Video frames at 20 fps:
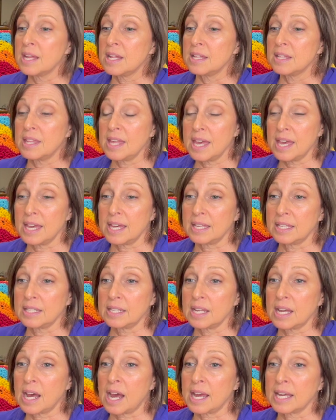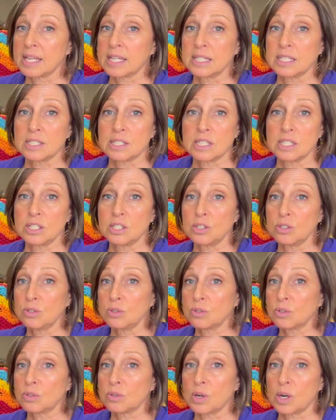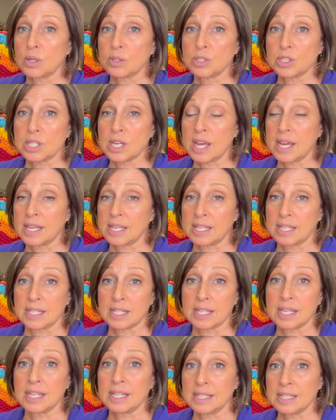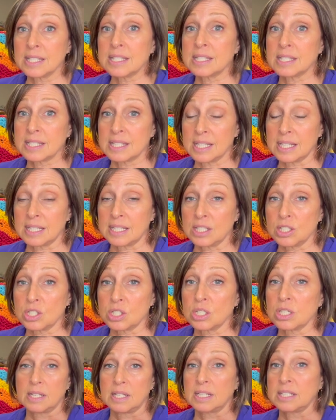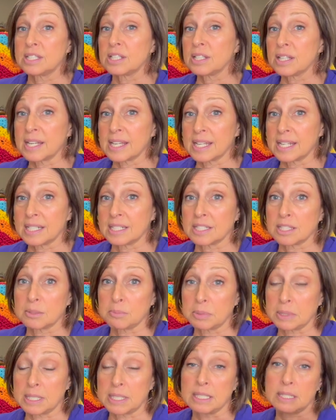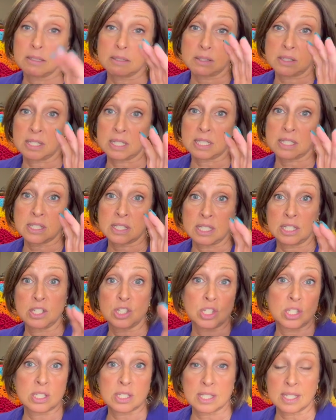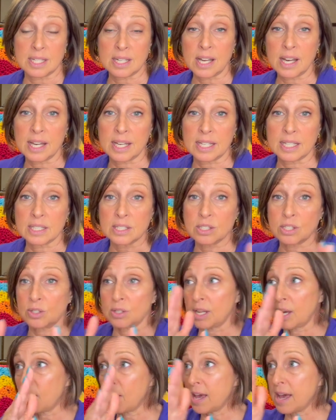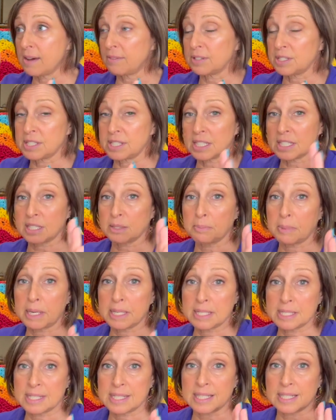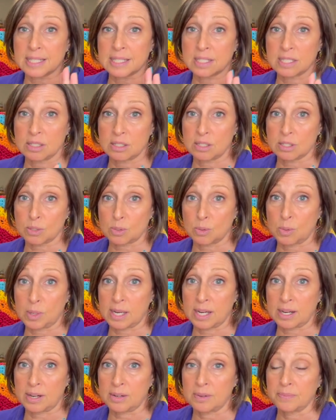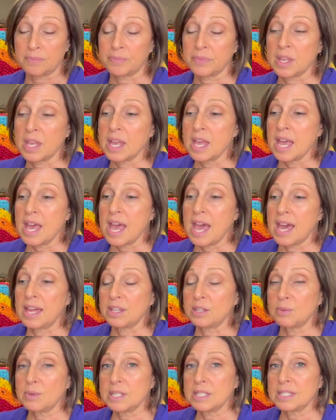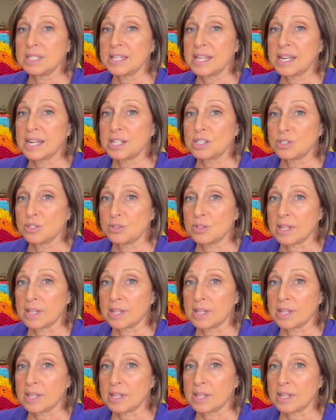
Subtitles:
Then I continue crocheting in the stitch until I get it to be 6 inches in height. So now I have a 6x6 square. And the reason that I do